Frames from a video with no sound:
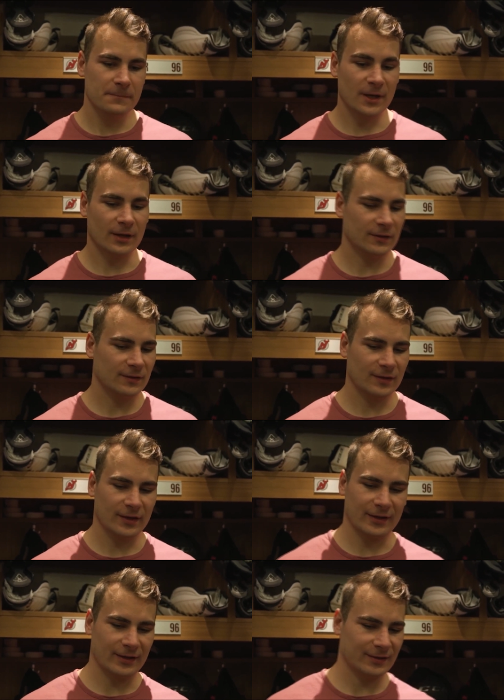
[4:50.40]
Yeah, it's
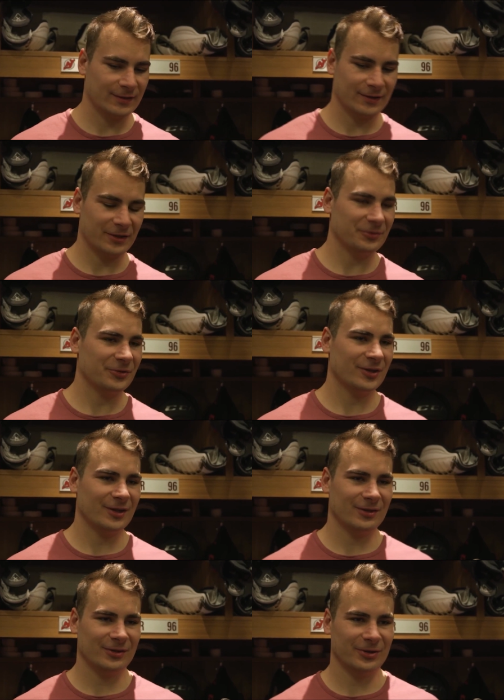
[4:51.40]
uh, 100%.